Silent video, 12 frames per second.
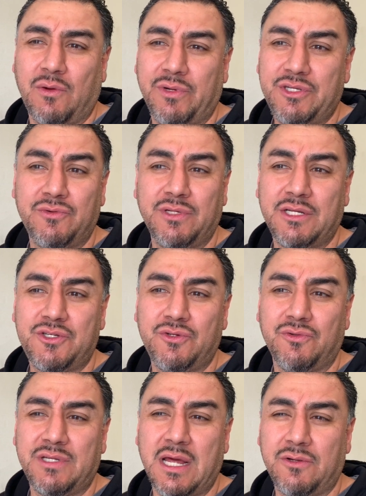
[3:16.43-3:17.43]
uh, we tuned it
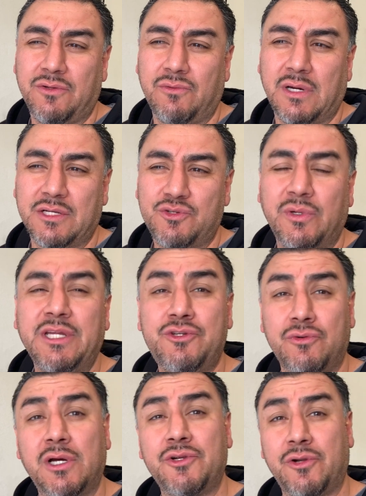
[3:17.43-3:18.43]
to down to uh,
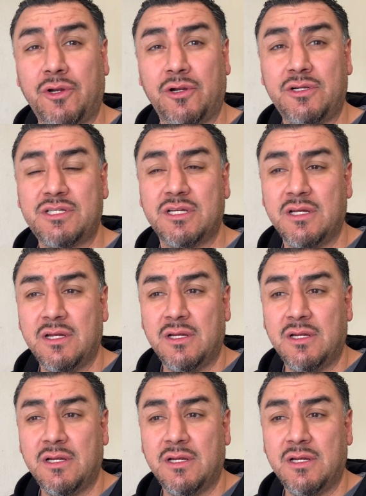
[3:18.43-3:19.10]
2200 hertz.